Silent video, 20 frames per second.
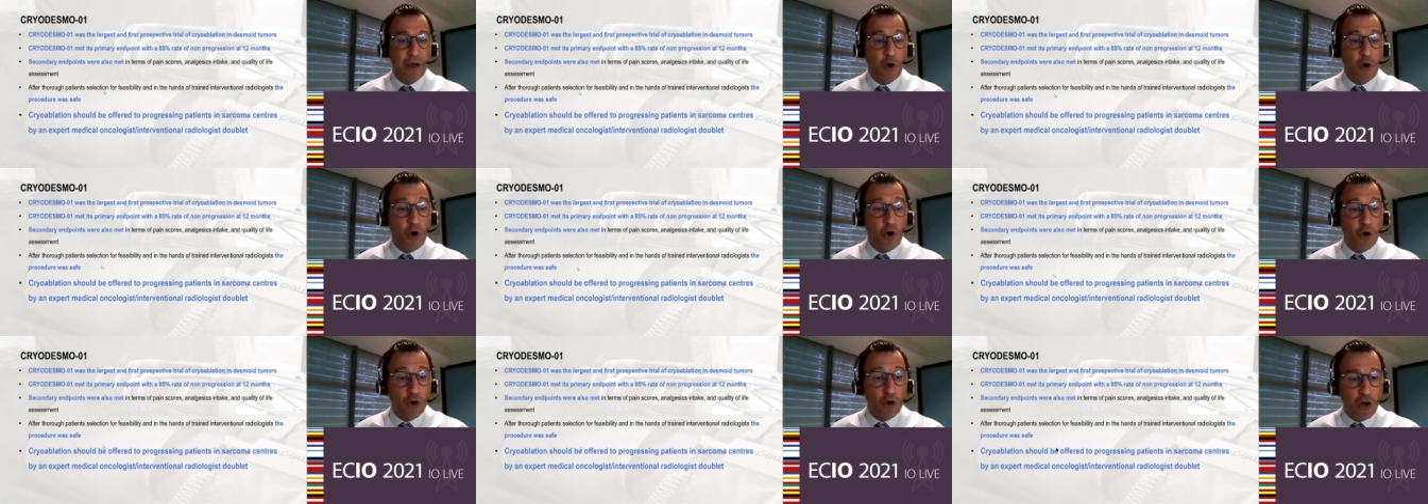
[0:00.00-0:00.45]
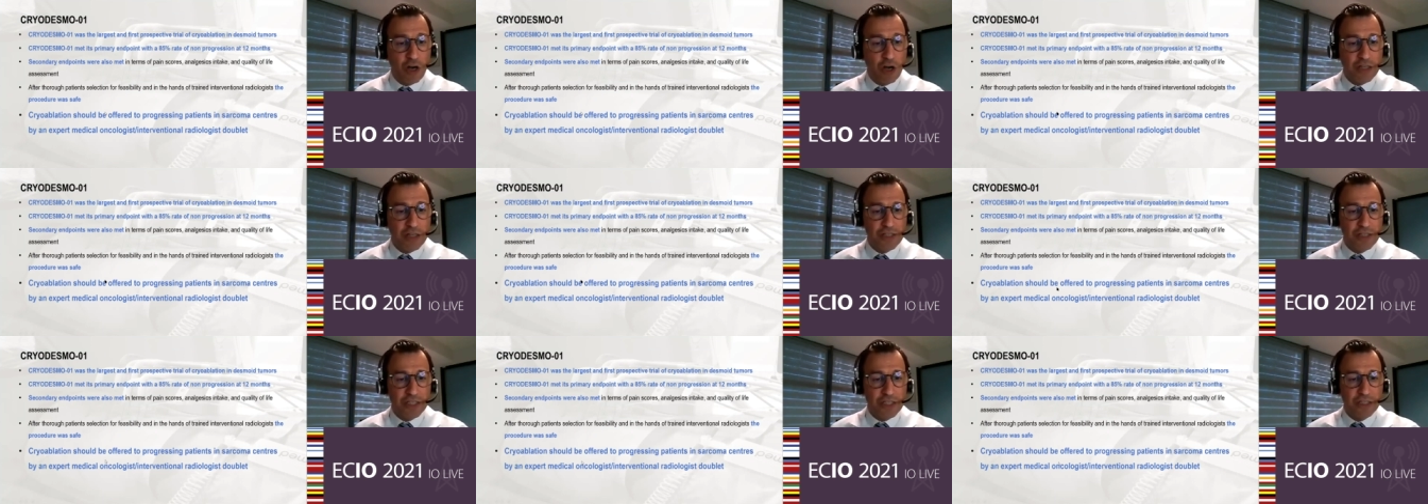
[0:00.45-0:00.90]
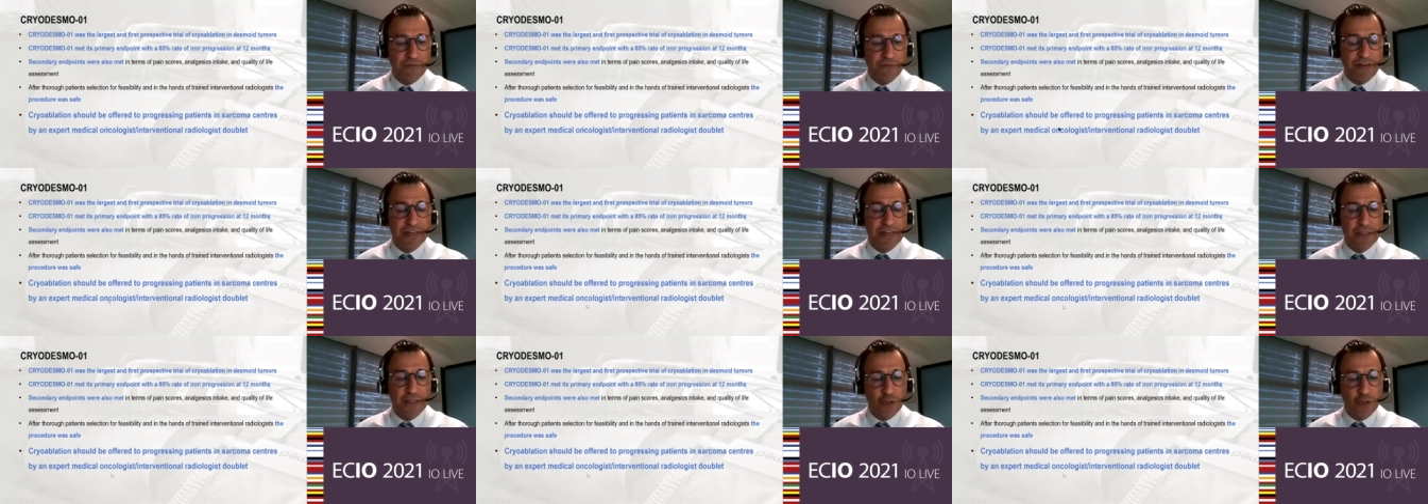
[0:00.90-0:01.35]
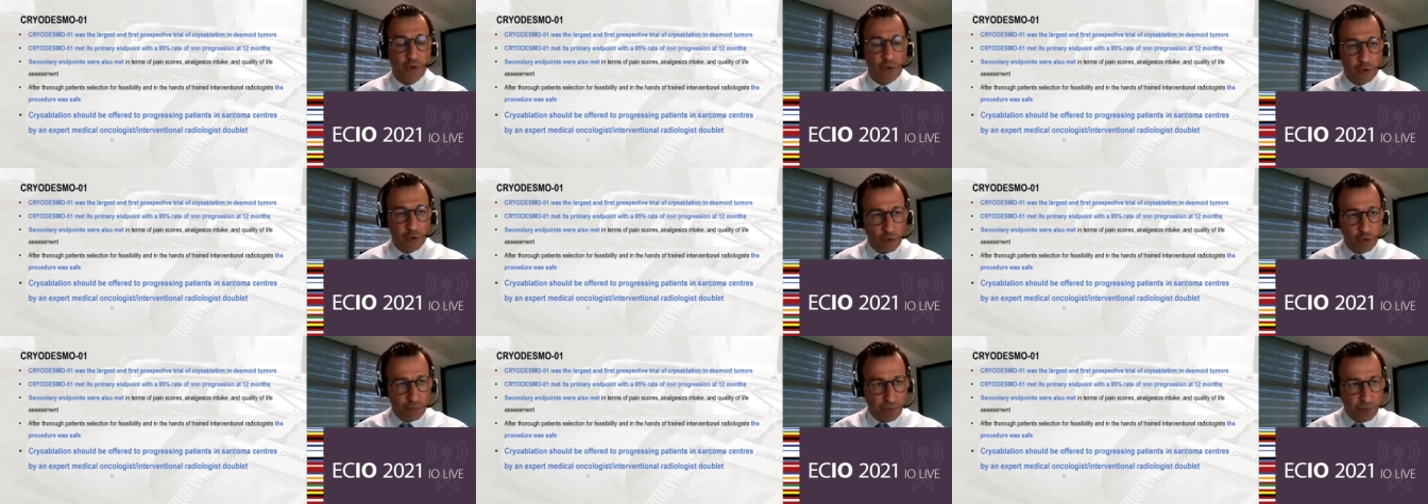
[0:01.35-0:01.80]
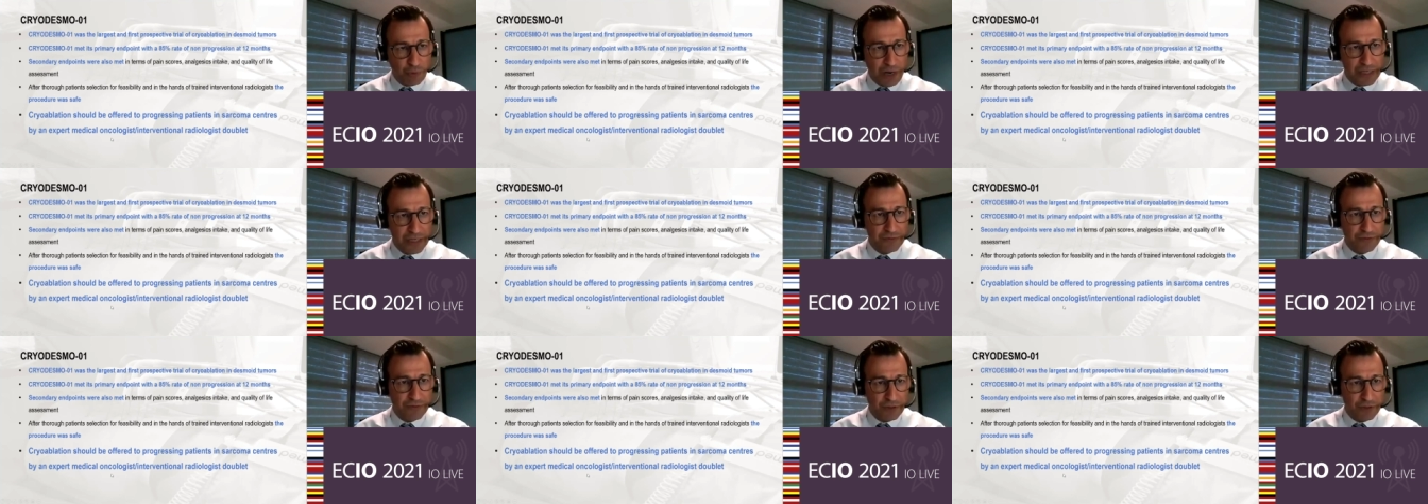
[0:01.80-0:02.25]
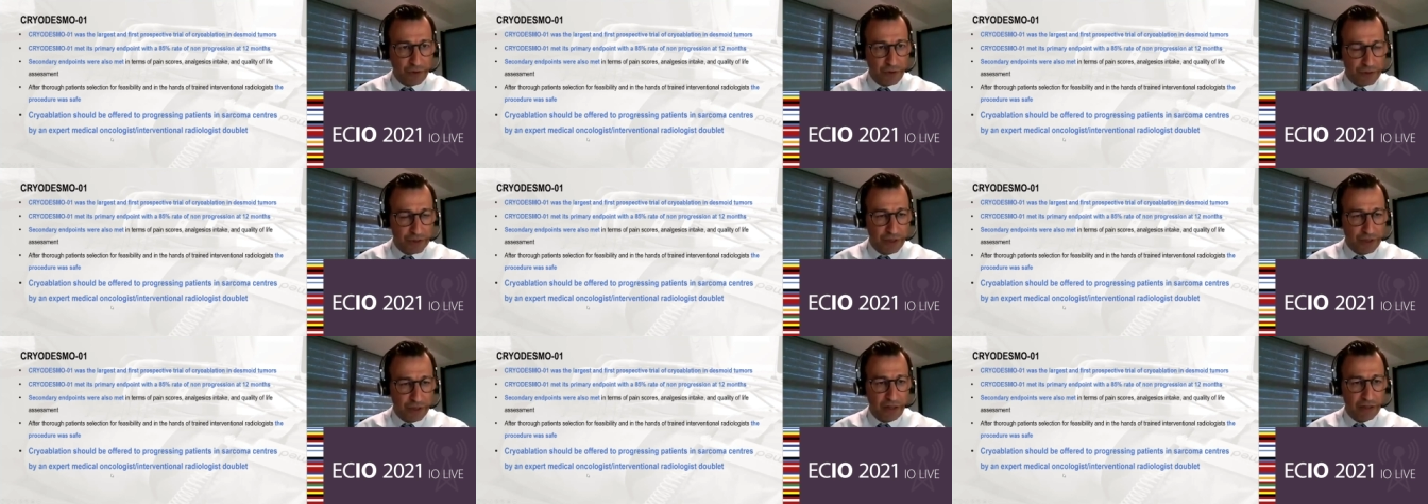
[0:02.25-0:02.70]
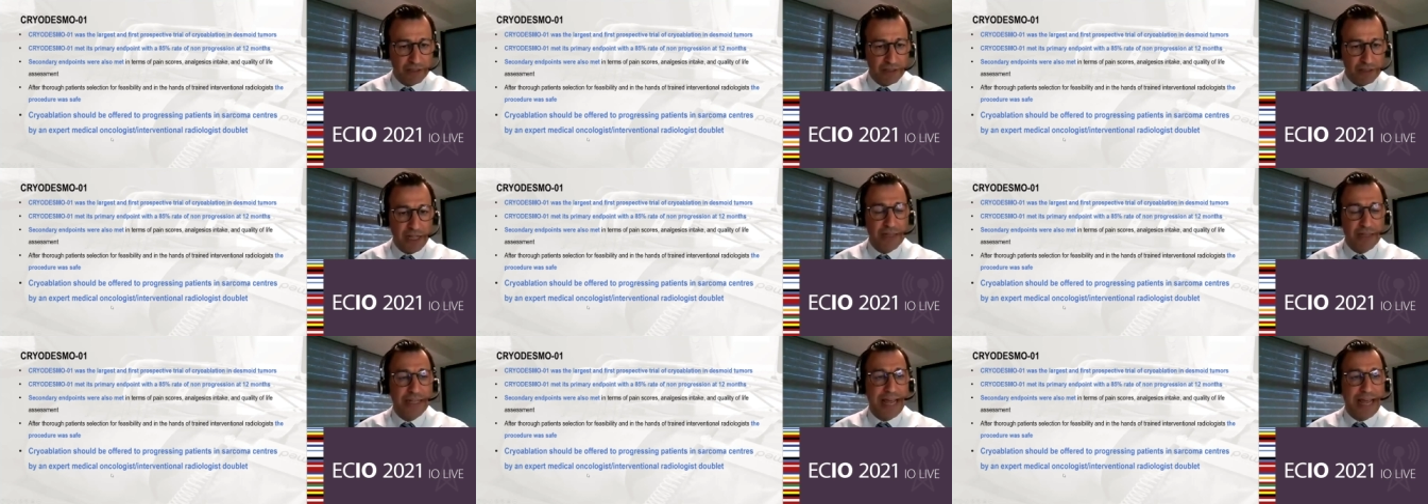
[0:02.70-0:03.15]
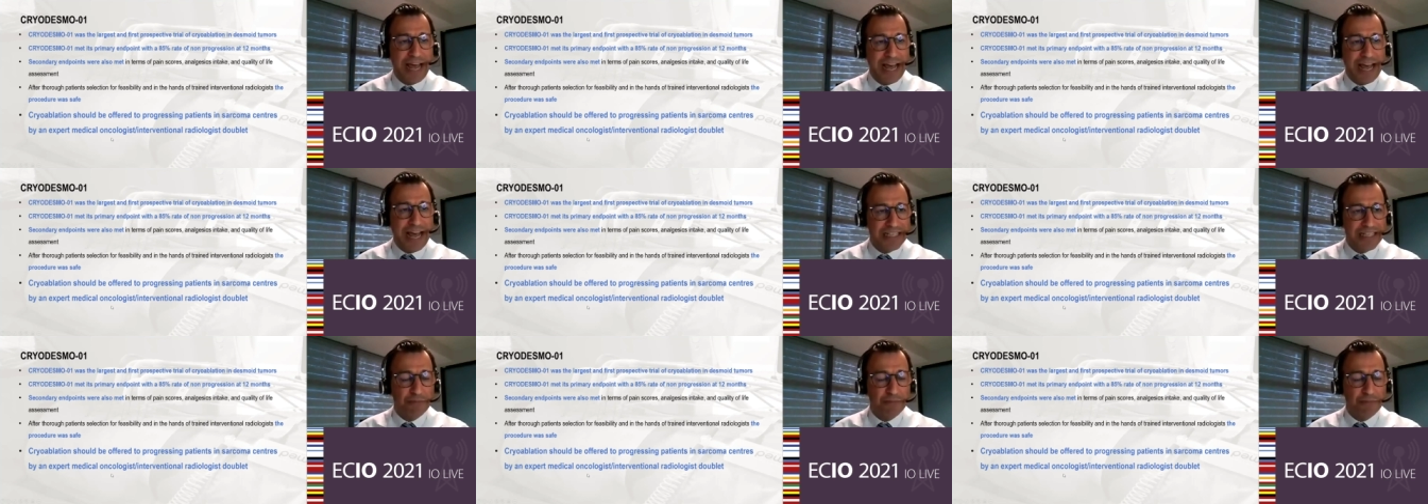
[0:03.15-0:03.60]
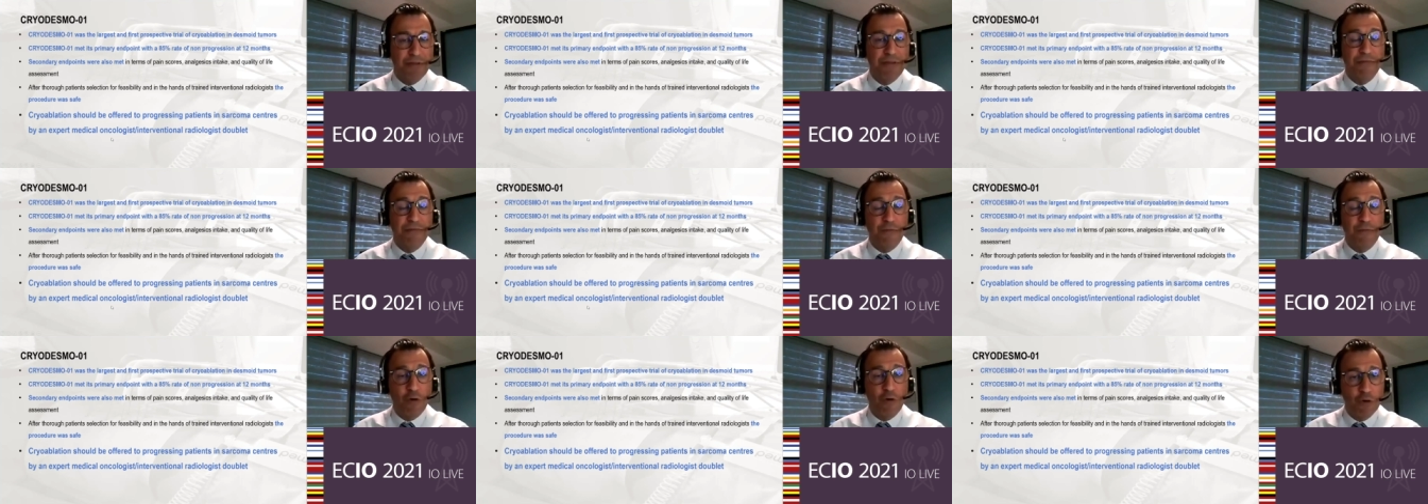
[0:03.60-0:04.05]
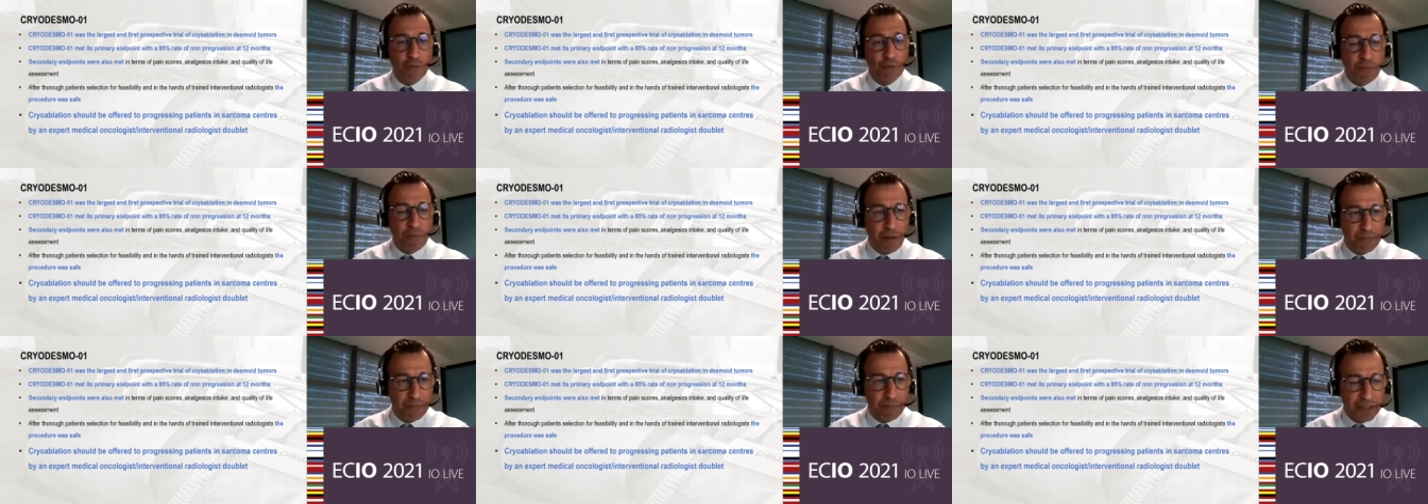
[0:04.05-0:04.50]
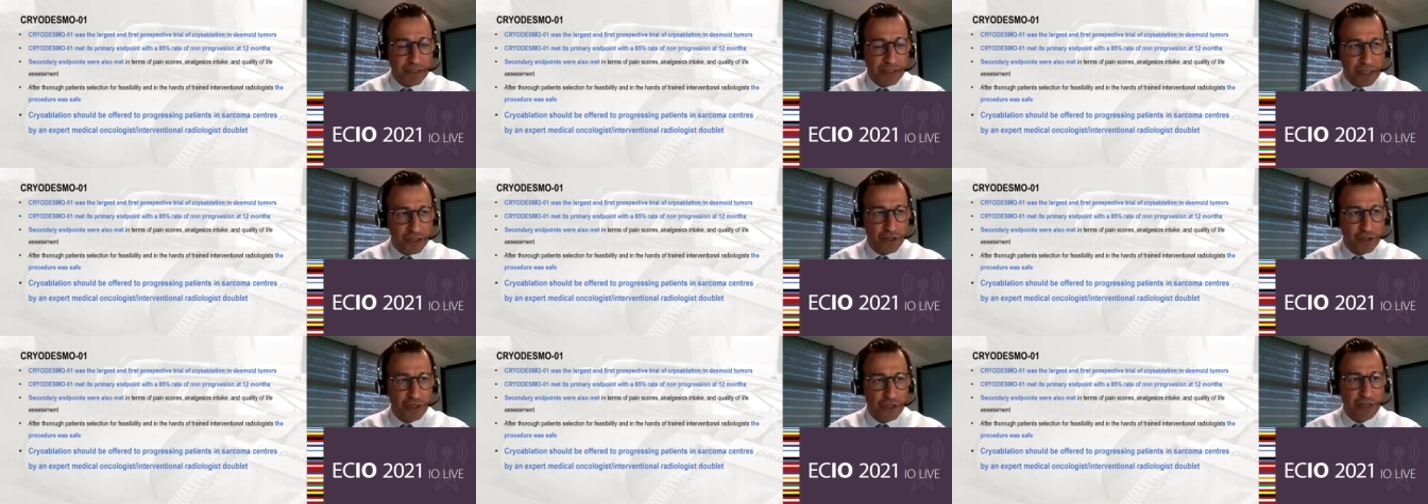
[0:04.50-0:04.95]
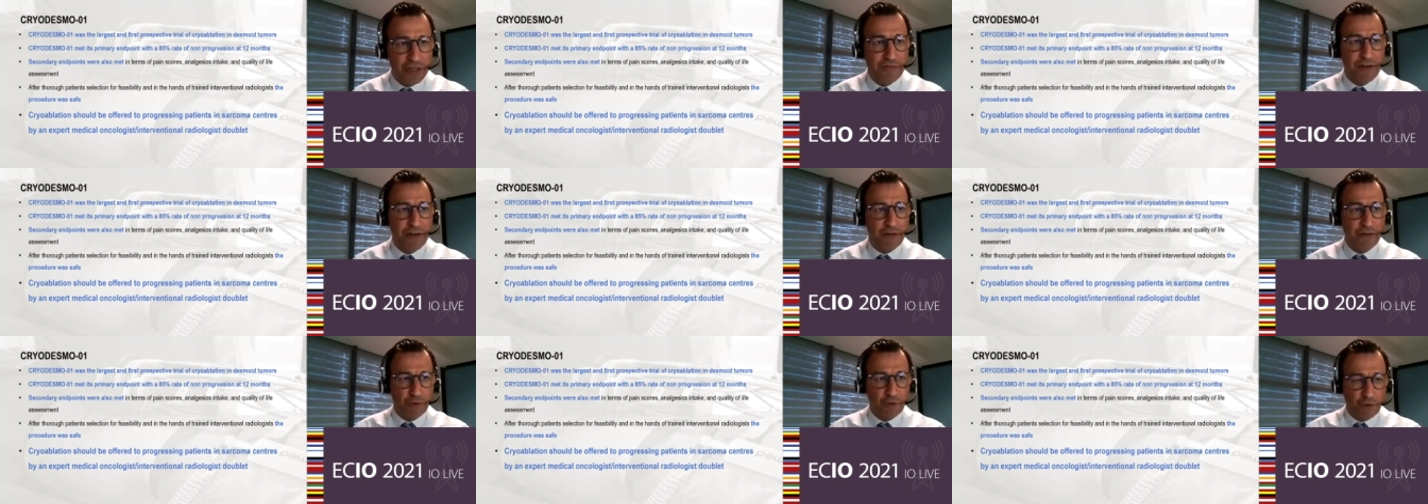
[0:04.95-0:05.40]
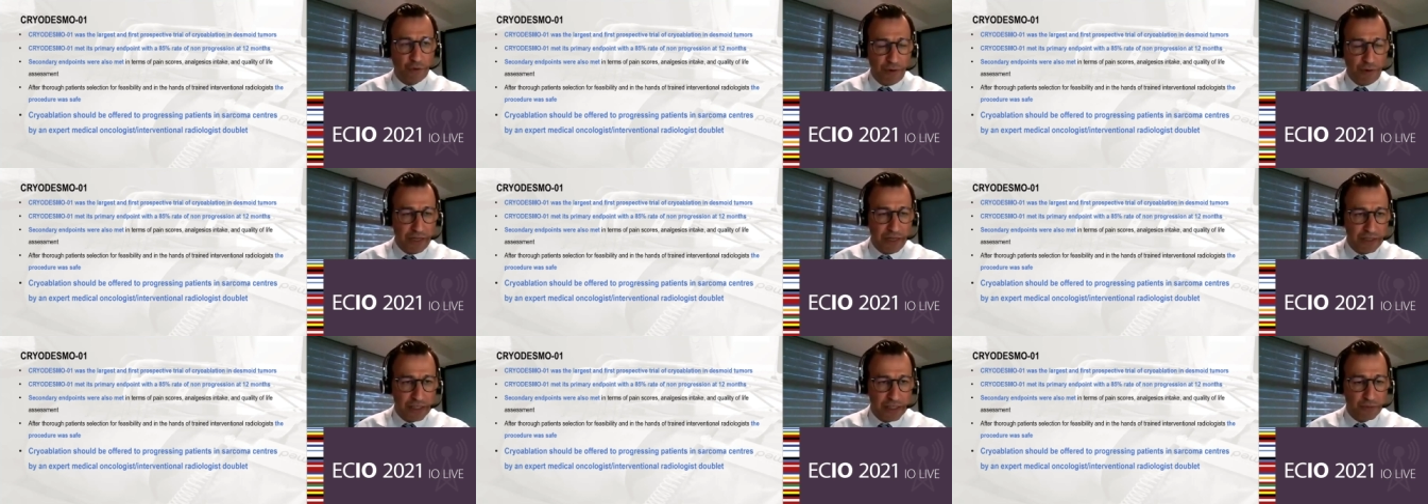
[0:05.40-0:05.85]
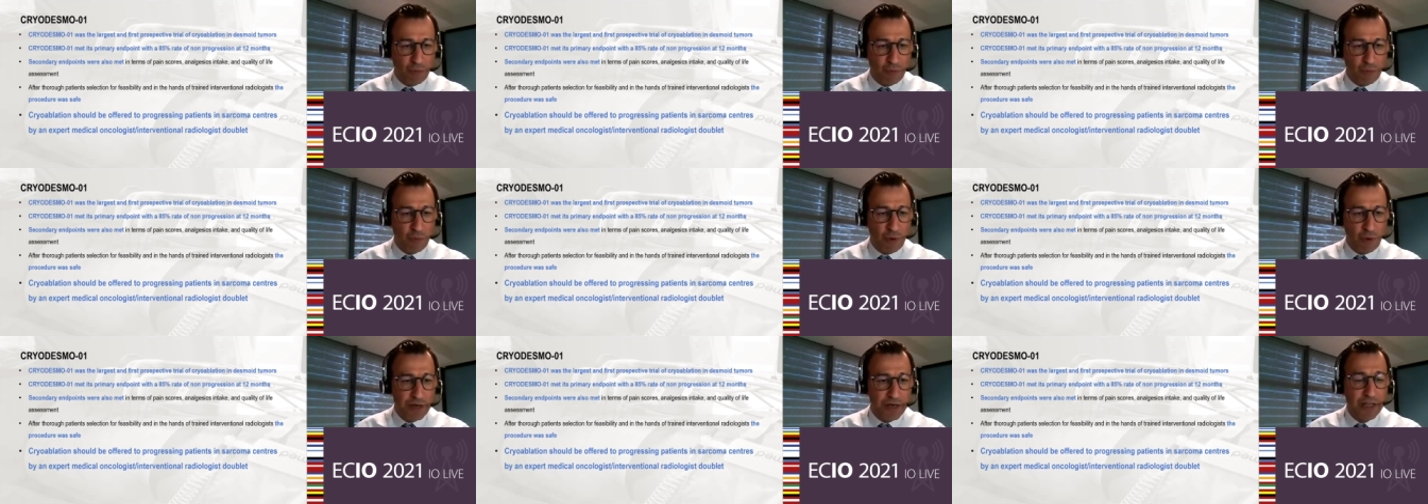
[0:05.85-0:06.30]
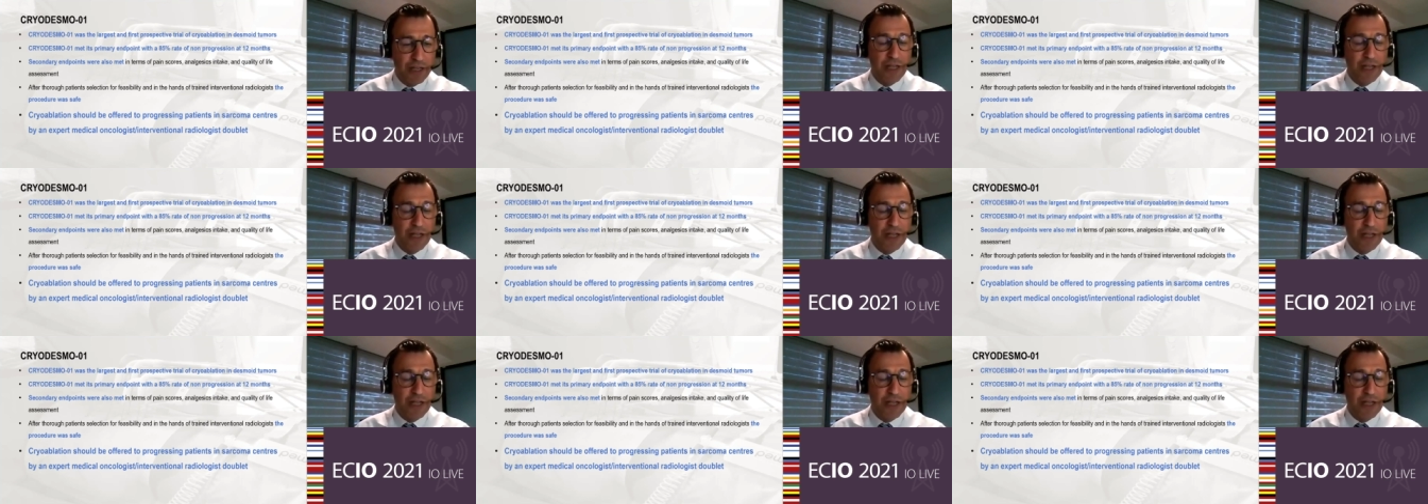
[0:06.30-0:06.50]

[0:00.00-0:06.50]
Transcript: oncologists were so surprised with the result that they asked before the publication even of the CRIDIS one